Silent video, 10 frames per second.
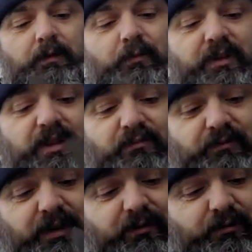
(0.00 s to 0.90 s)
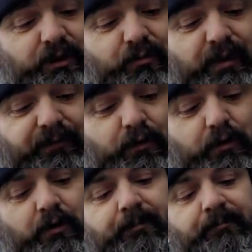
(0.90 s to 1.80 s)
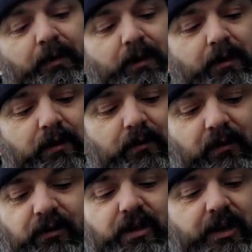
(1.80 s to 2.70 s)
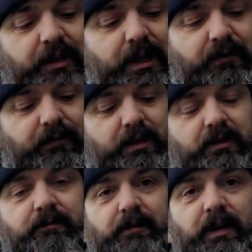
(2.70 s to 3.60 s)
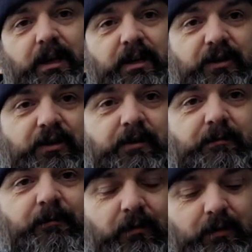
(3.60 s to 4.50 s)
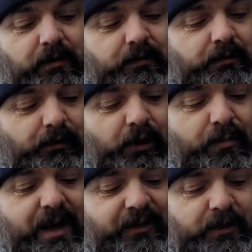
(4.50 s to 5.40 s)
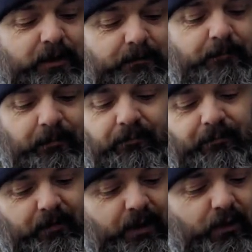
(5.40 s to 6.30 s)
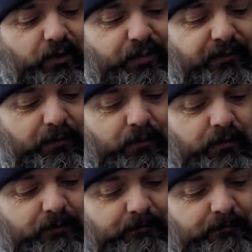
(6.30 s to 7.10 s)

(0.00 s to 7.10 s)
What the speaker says: which it didn't do before. Chest lever is a lot better than it was before,